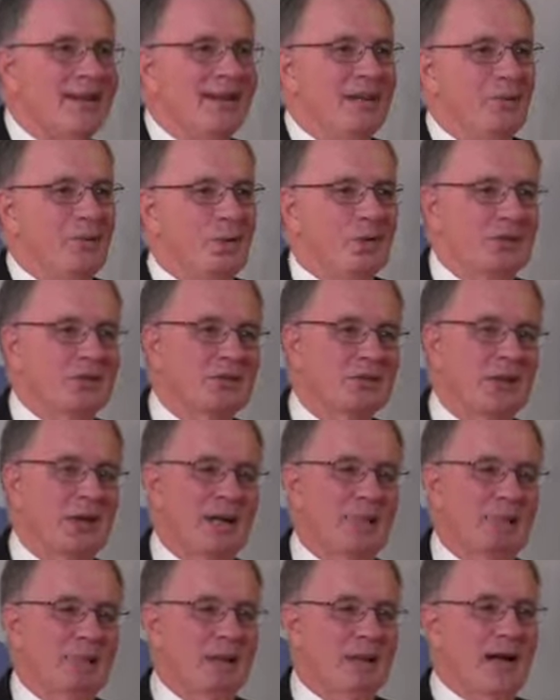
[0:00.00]
he worked his
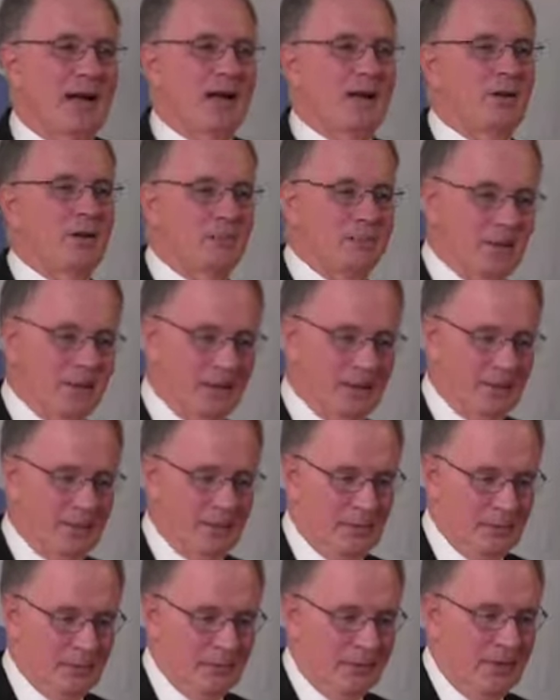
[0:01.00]
way up the ladder to
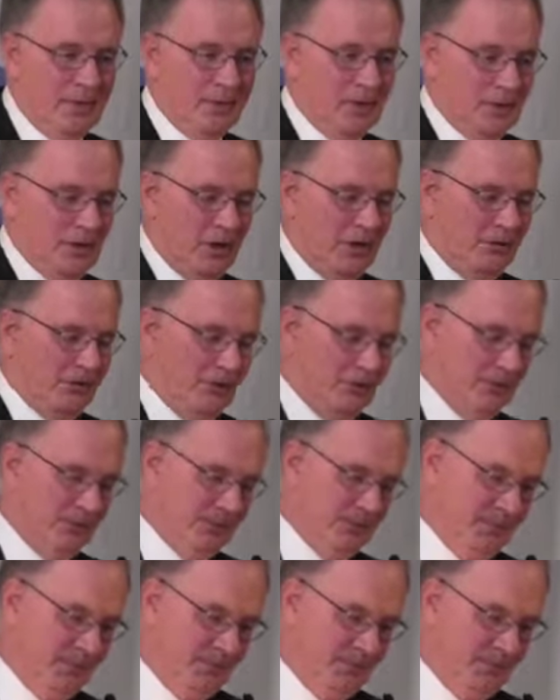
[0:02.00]
become fire chief.